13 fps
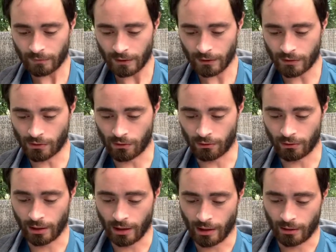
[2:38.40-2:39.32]
So
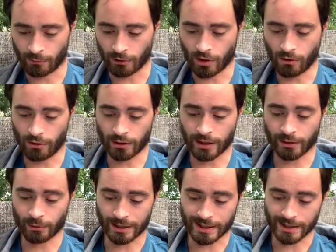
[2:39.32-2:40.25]
I'm going to go in
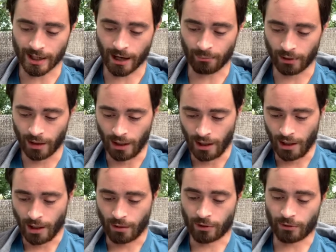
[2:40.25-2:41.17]
with a step,
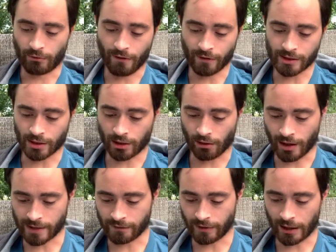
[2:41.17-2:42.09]
with a reverence to the
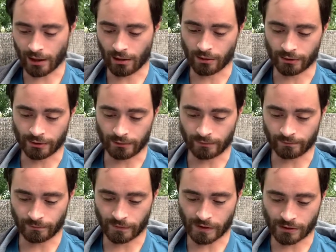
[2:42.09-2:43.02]
cross of thy hilt.
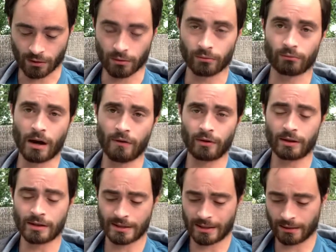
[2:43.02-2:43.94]
So
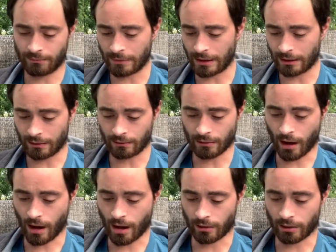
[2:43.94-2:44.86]
reverence can mean
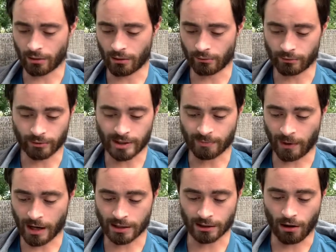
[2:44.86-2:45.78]

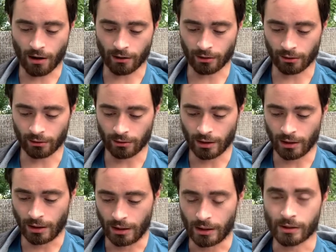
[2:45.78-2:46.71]
respect, honor.
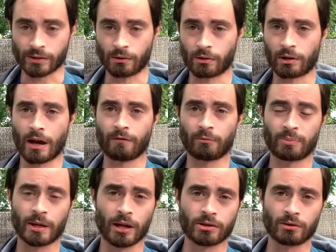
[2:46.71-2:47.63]
So it could have a
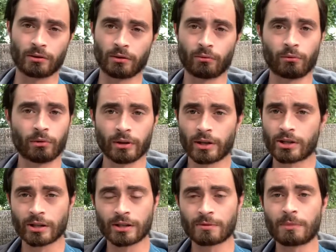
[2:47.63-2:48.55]
potential
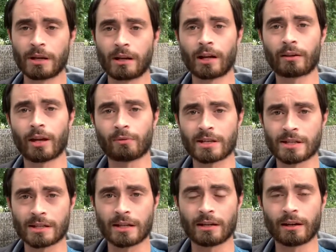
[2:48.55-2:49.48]
religious meaning, like we
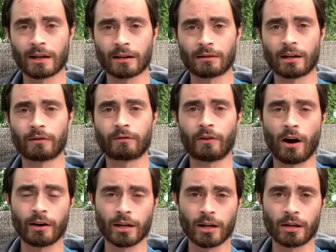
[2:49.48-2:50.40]
see like in
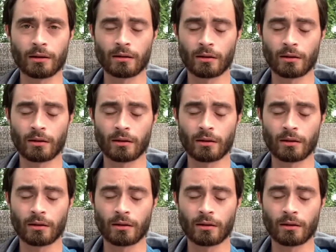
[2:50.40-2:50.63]
Vadi.